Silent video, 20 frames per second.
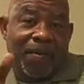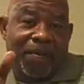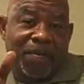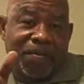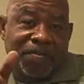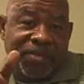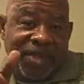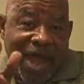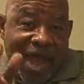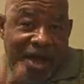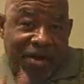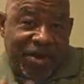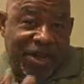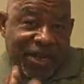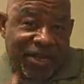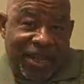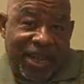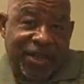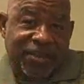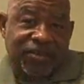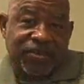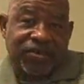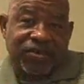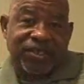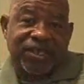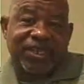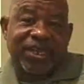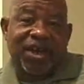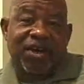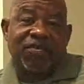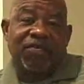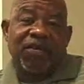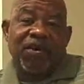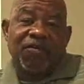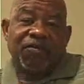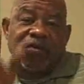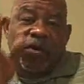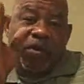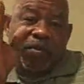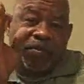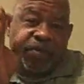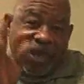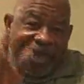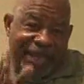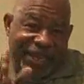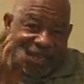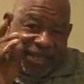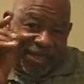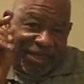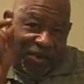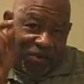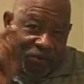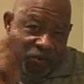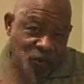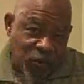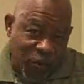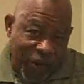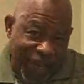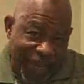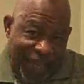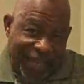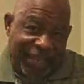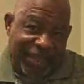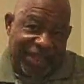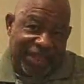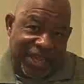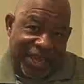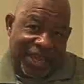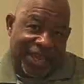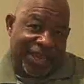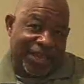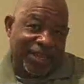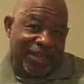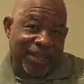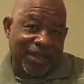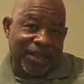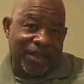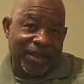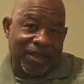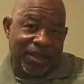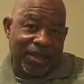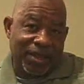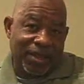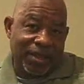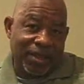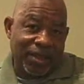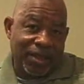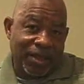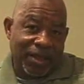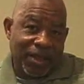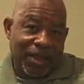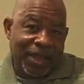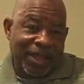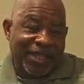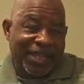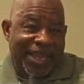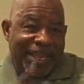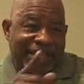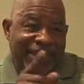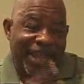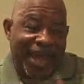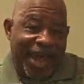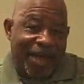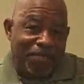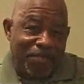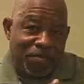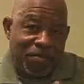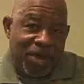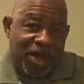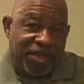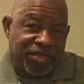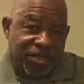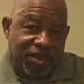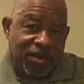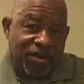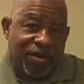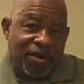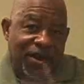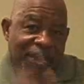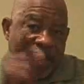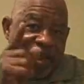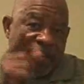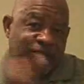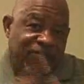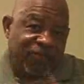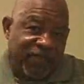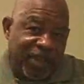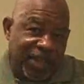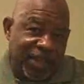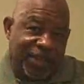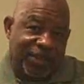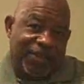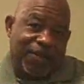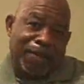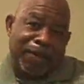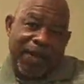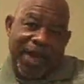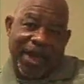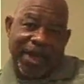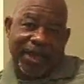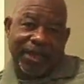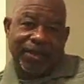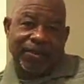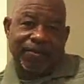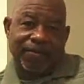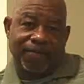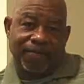Now connect yourself for being the reason that that mother is feeling the pain.